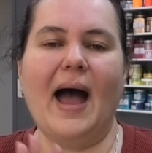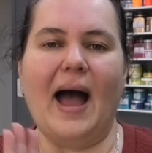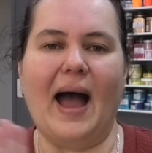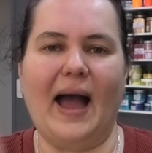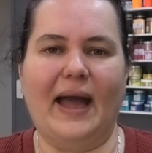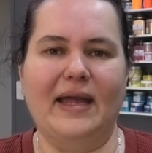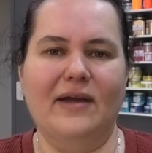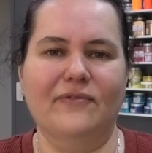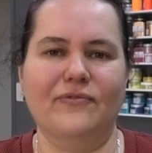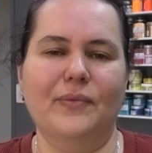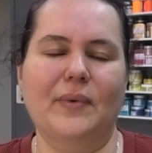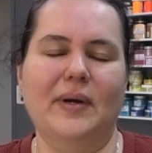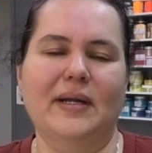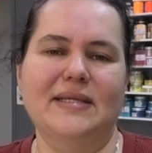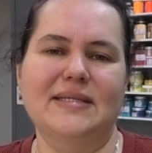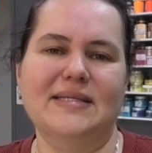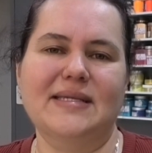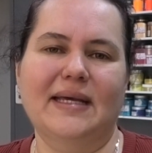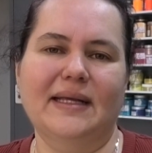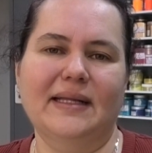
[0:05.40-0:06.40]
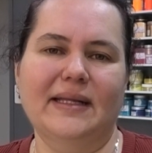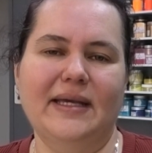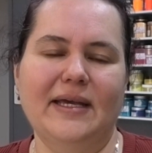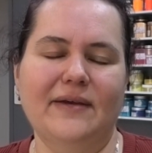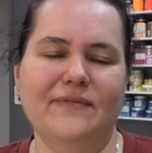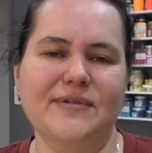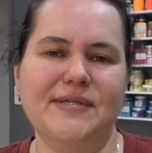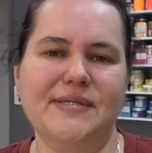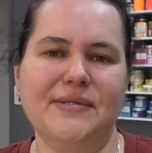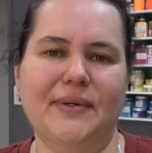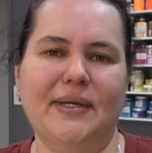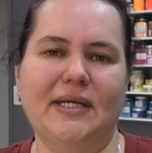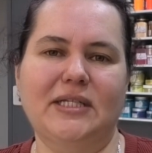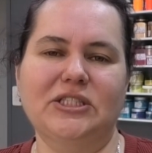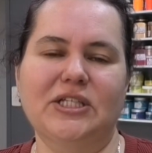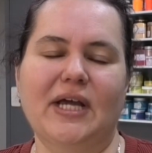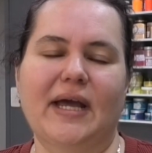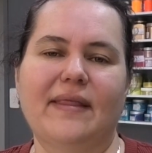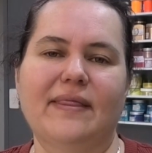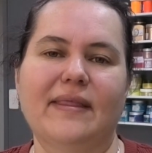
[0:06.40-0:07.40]
Hey everyone, it's Keela here for Soy and
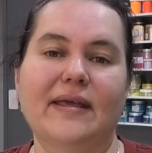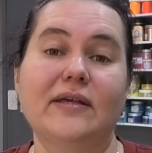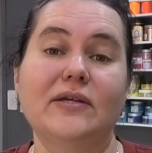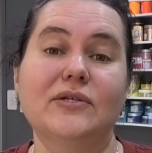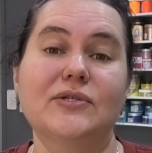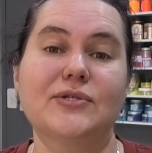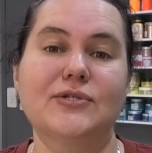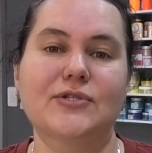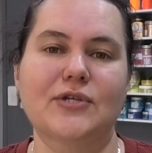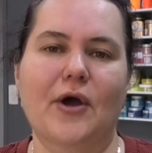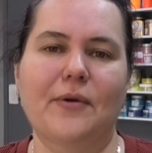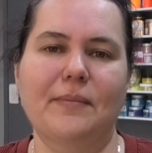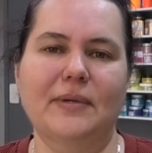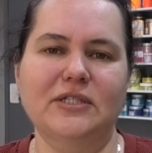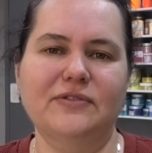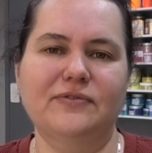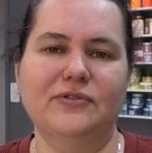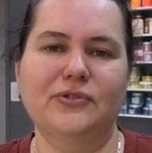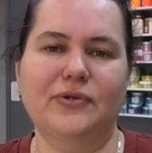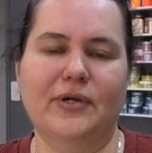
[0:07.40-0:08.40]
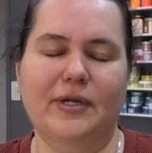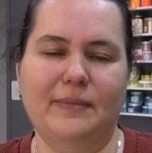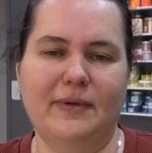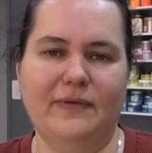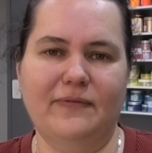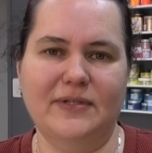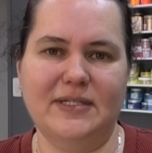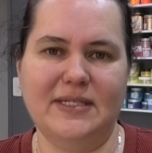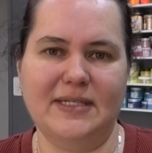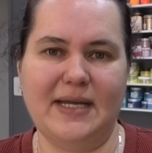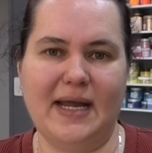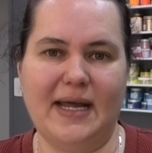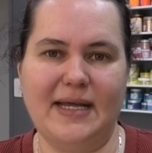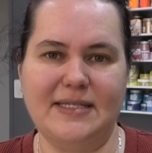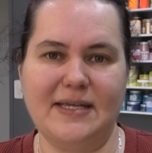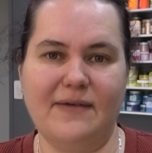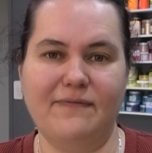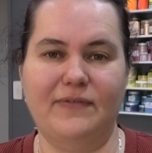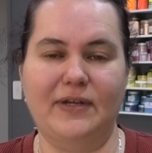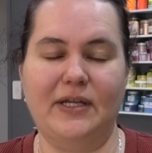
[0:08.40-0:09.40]
Shea, and thank you so much for joining me for
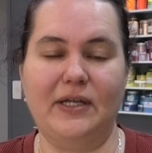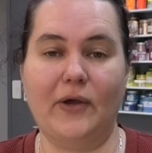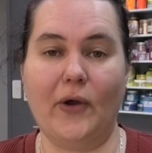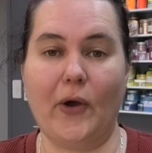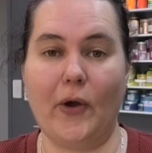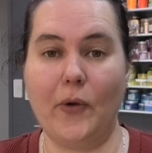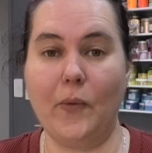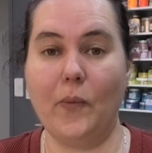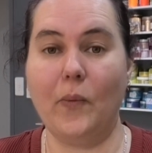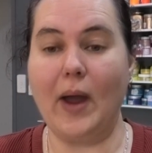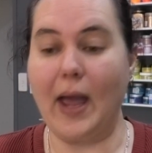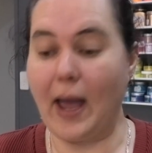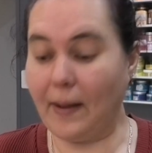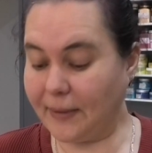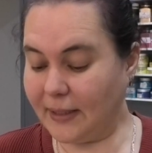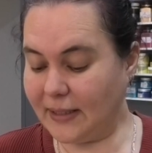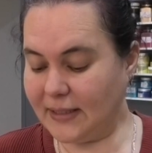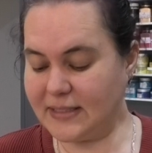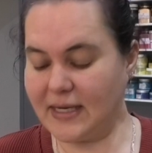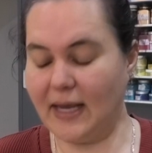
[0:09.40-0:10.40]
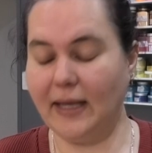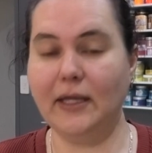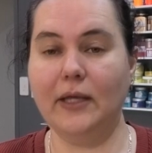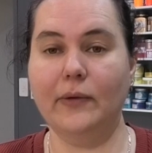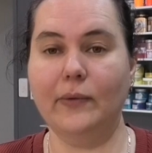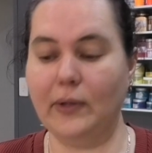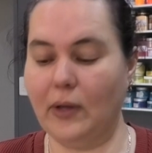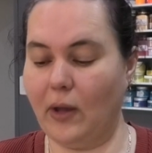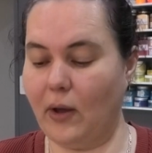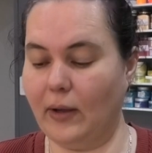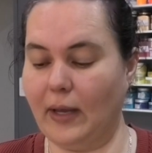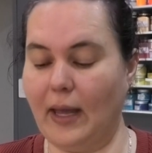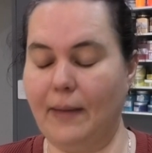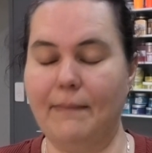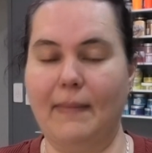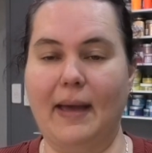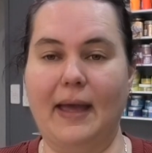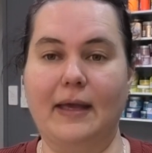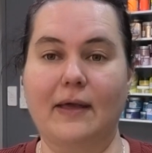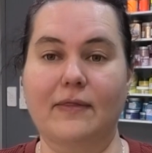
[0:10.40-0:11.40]
today's video where I'm going to take you along and
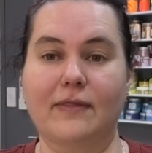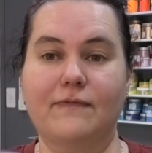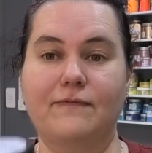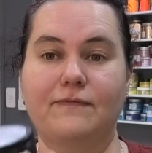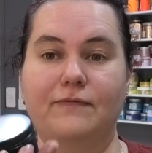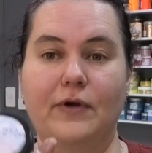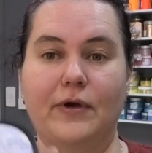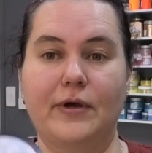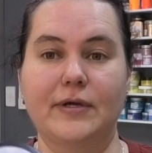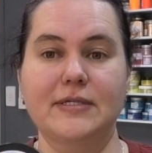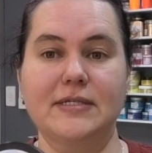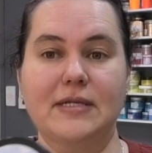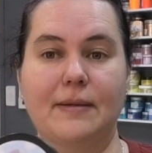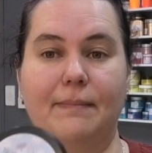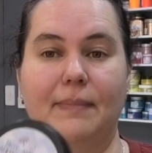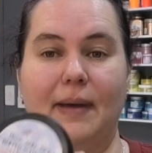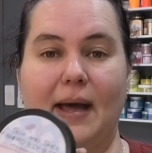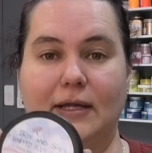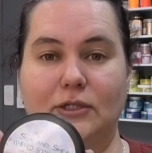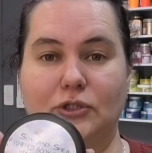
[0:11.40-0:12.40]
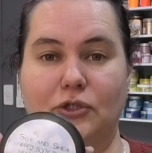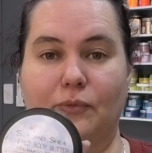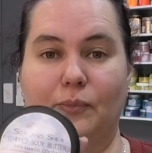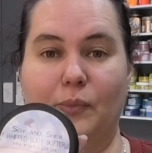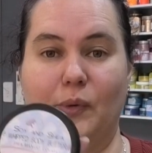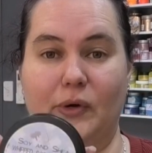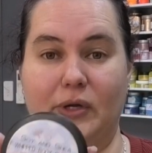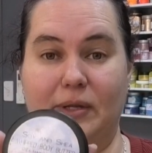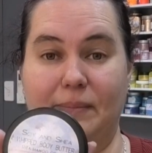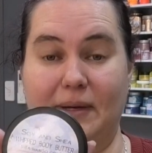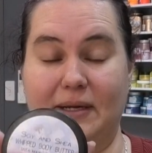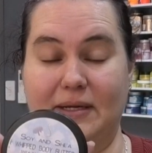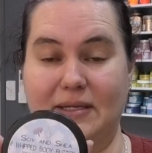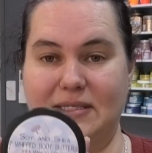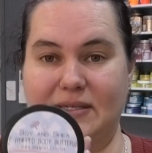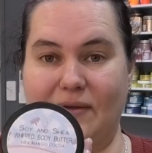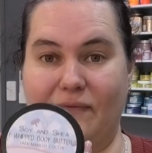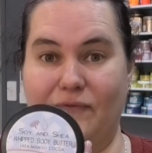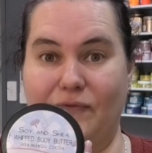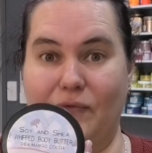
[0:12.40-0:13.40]
make the first batch of body
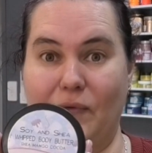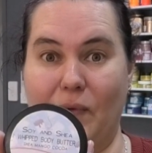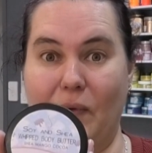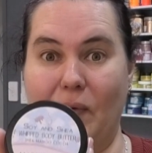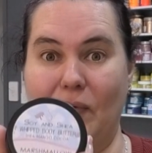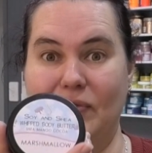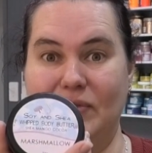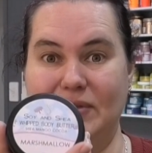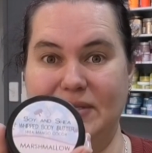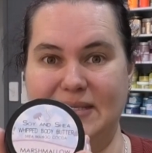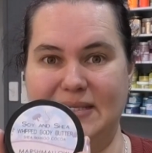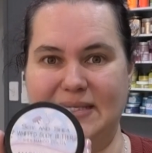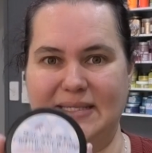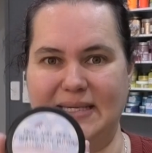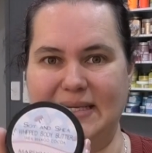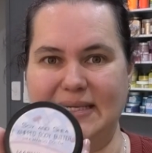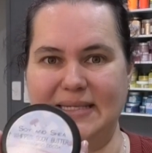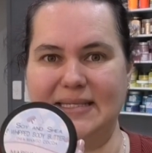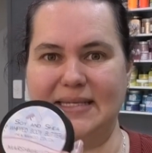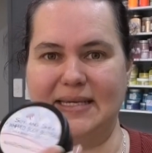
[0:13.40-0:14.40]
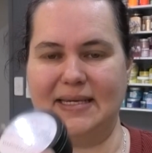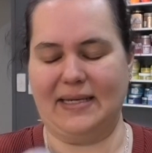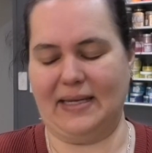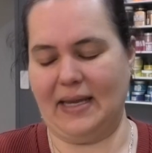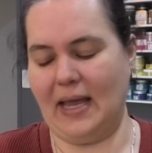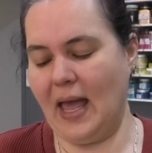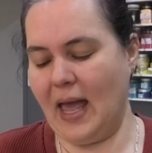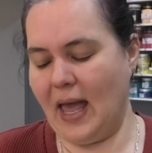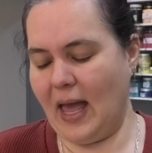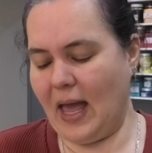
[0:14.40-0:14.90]
butters for the season.